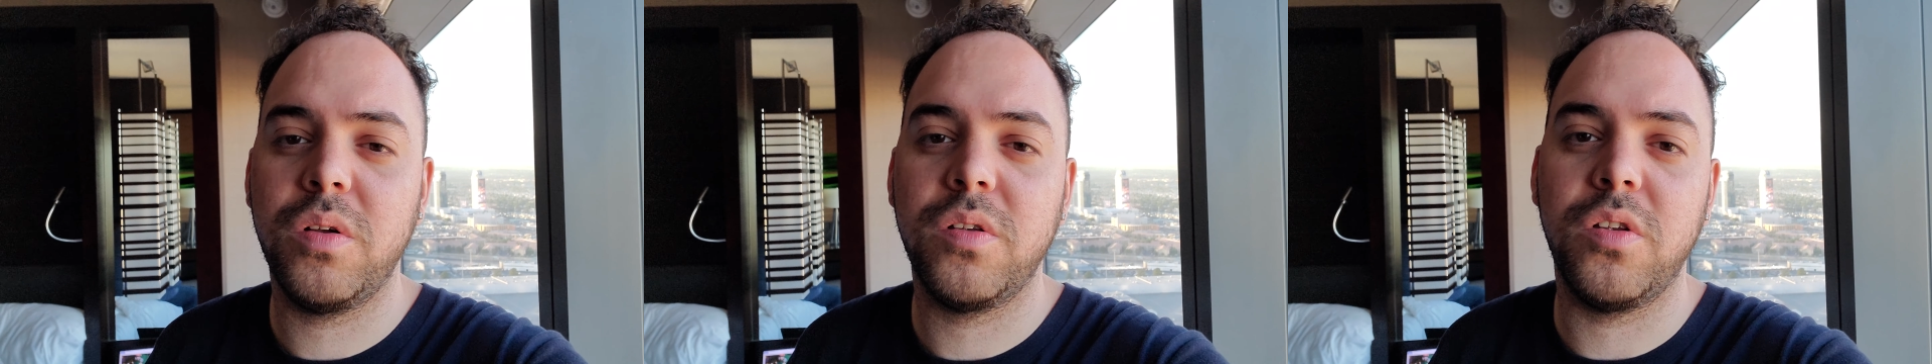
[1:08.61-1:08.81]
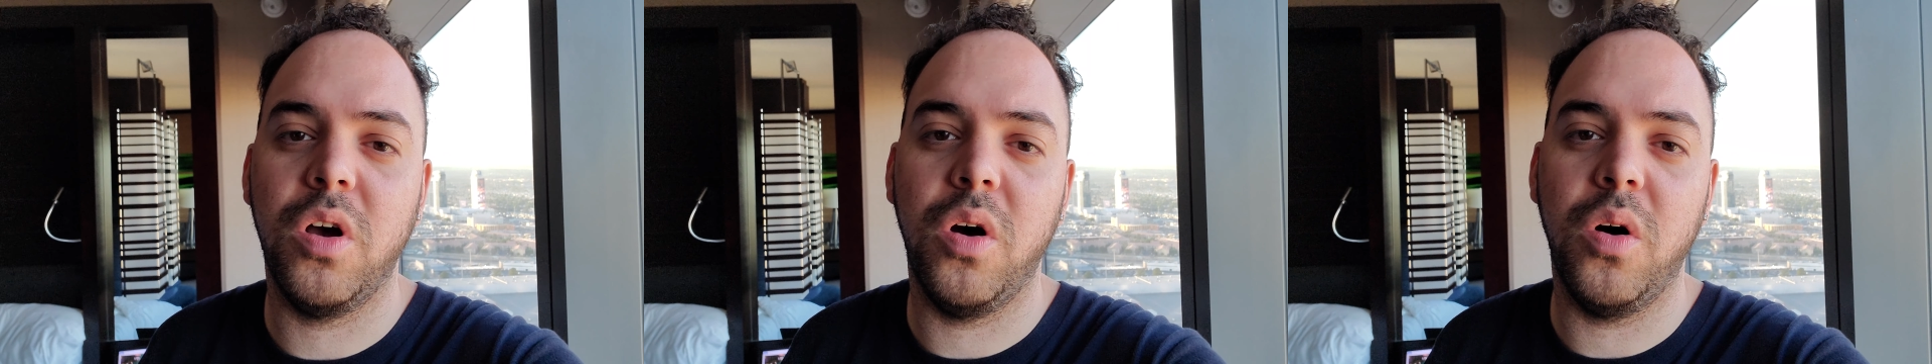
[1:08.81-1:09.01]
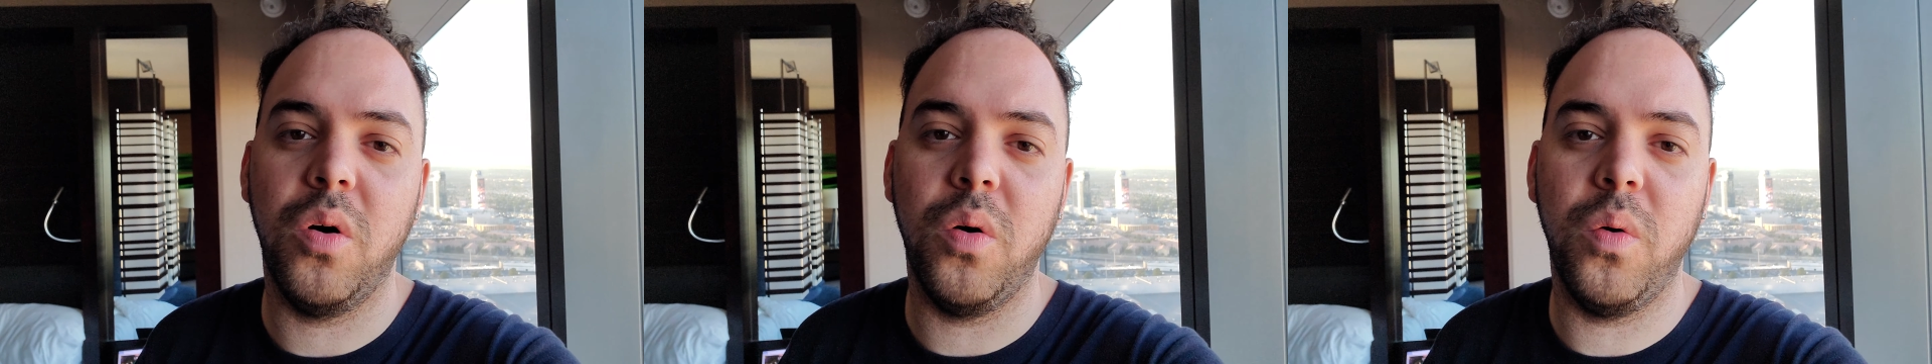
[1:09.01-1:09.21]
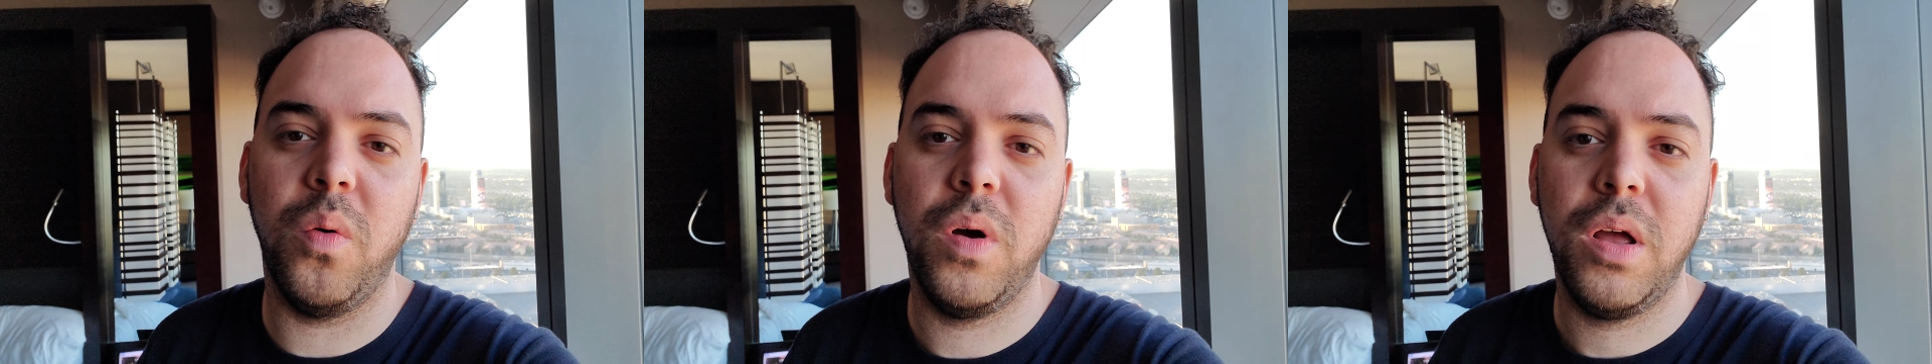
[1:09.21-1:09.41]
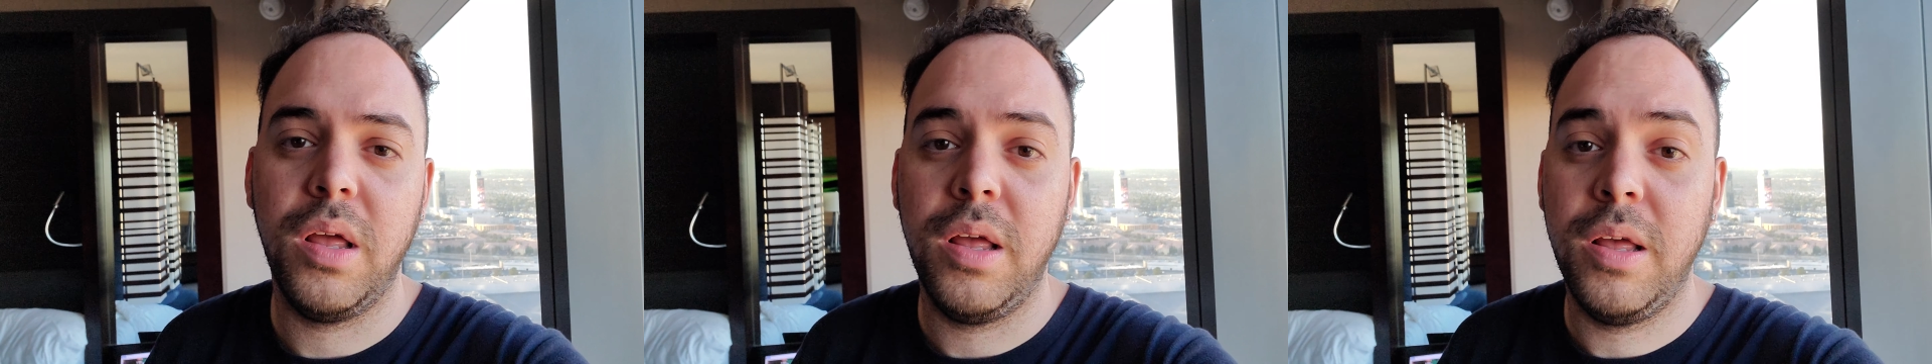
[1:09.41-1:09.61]
so
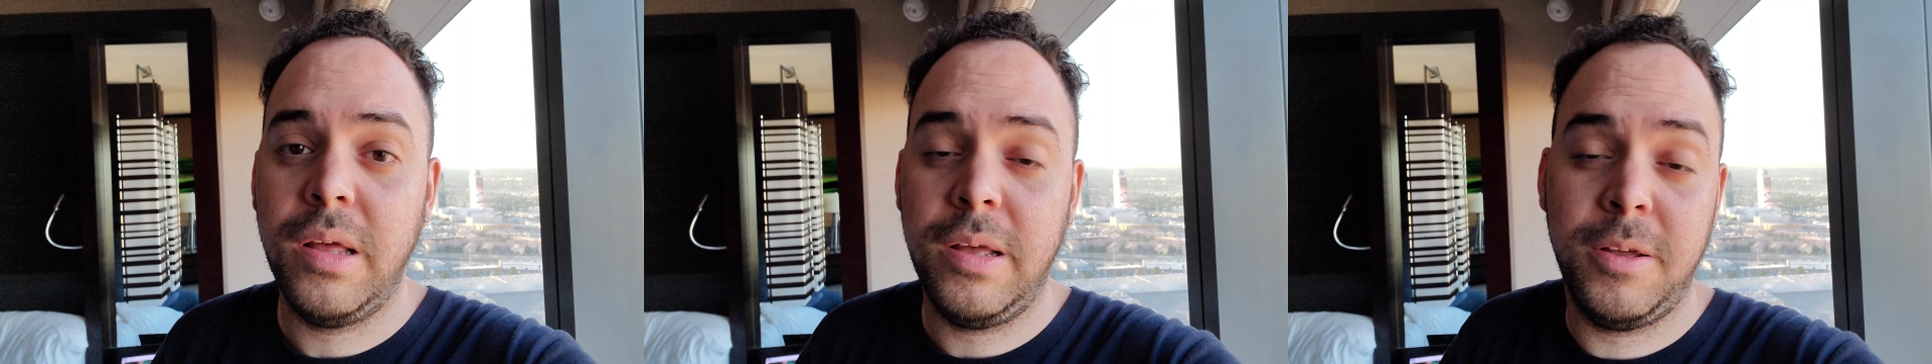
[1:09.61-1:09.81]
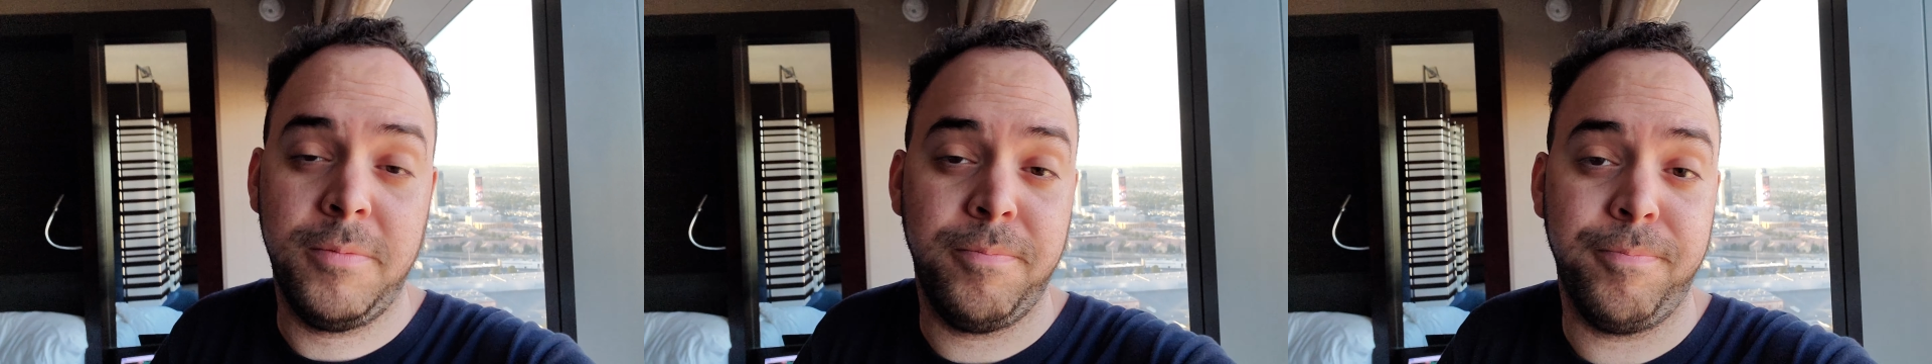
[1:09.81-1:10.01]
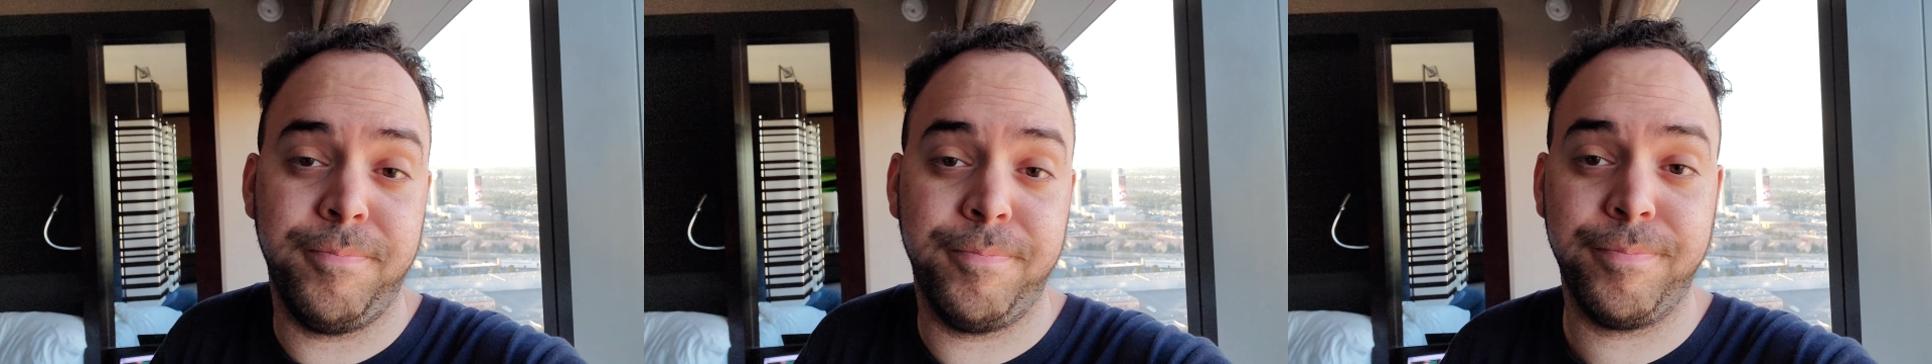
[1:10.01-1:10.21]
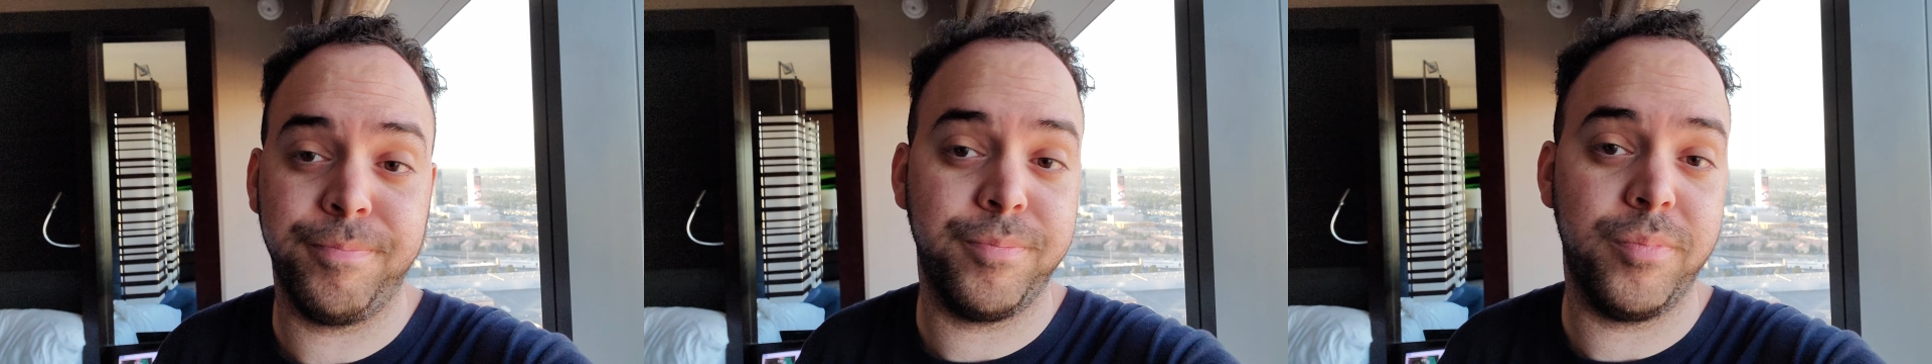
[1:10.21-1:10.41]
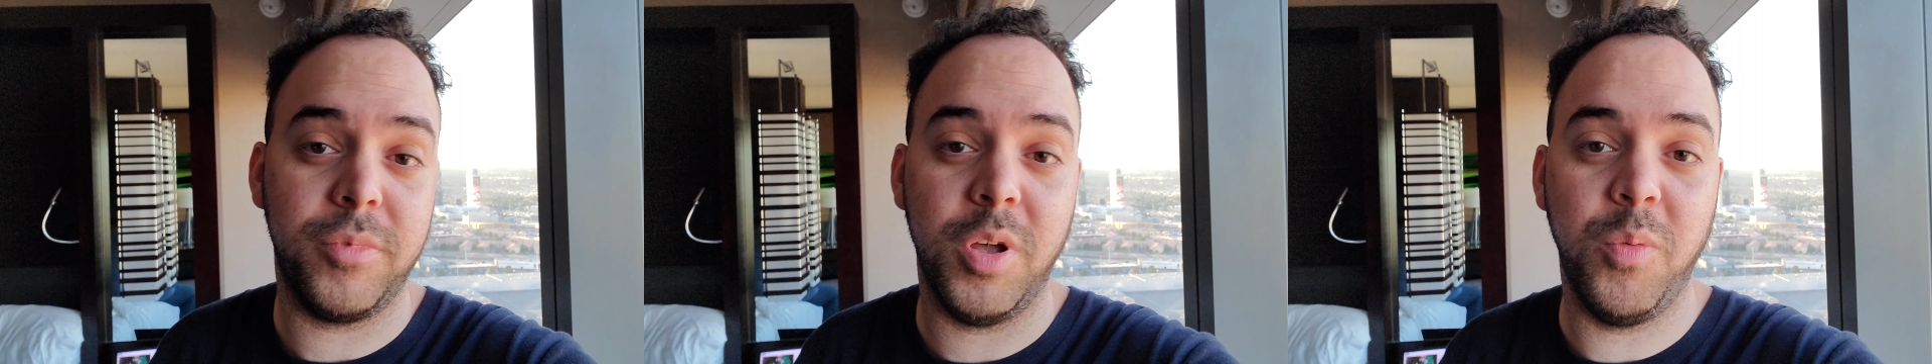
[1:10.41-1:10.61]

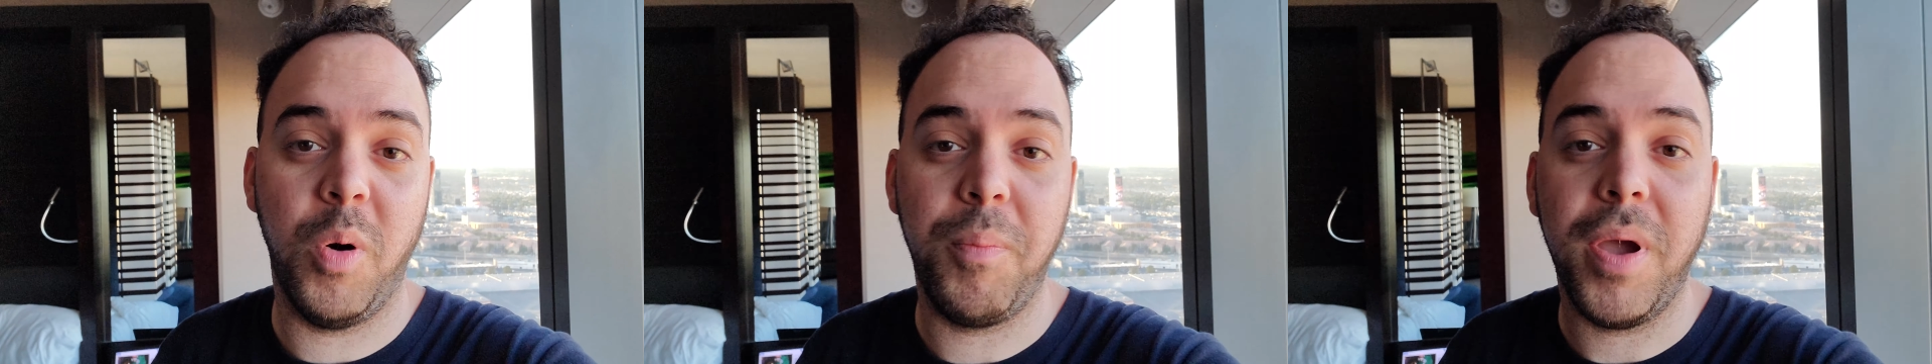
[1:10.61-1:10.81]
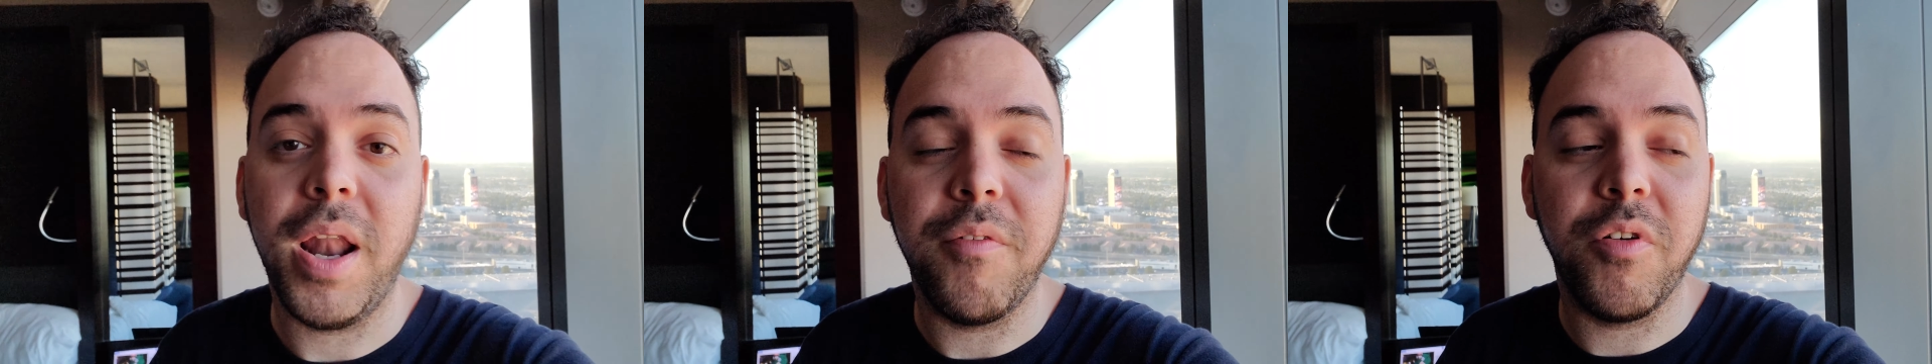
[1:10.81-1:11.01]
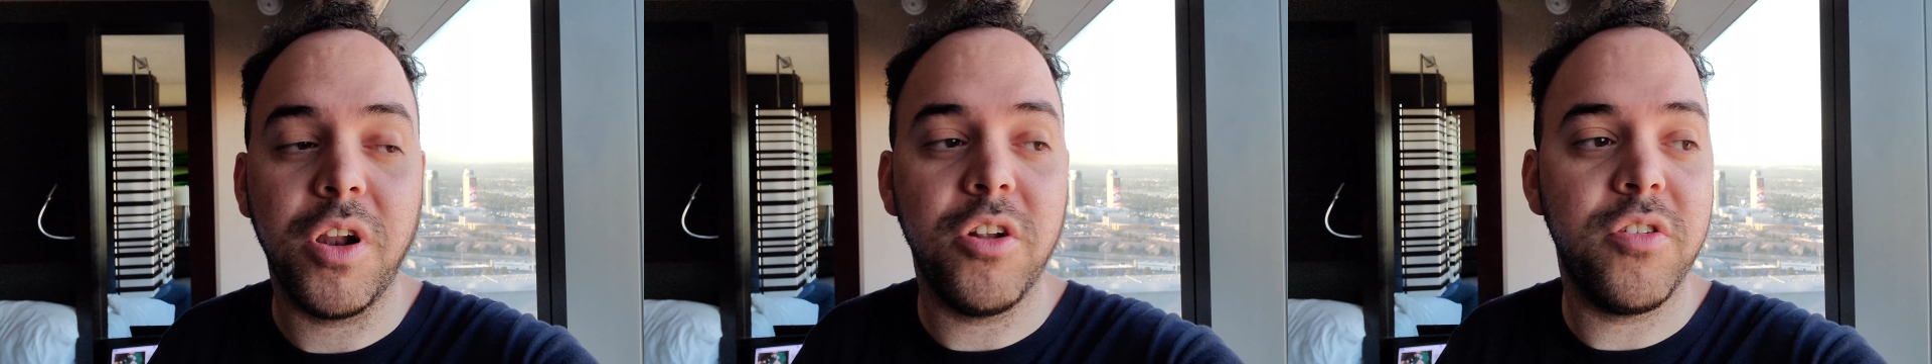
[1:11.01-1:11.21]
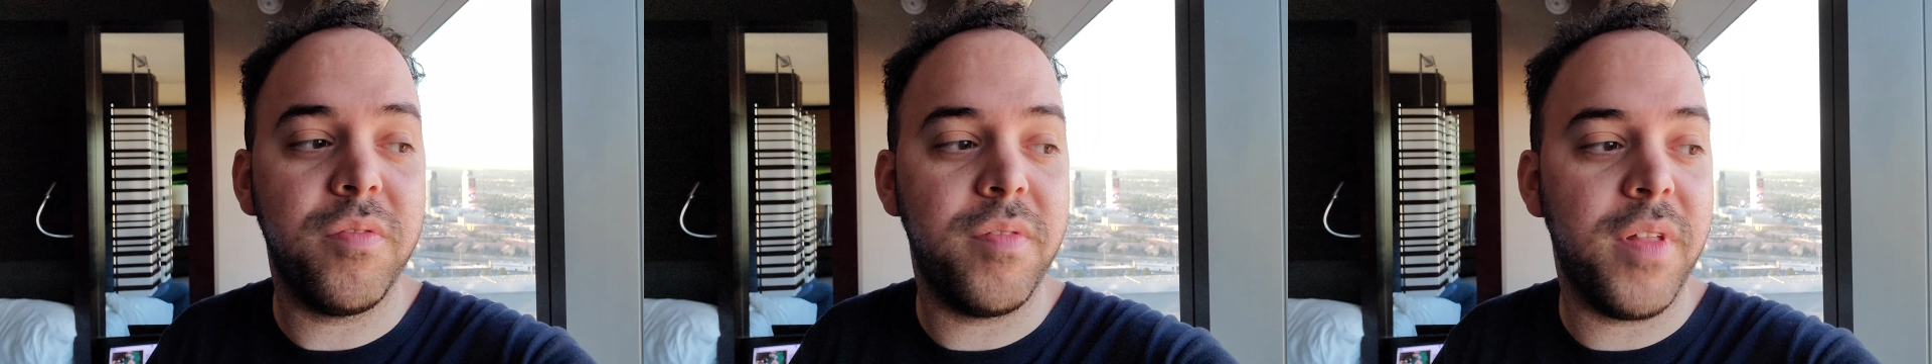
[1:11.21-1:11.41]
there won't be any footage of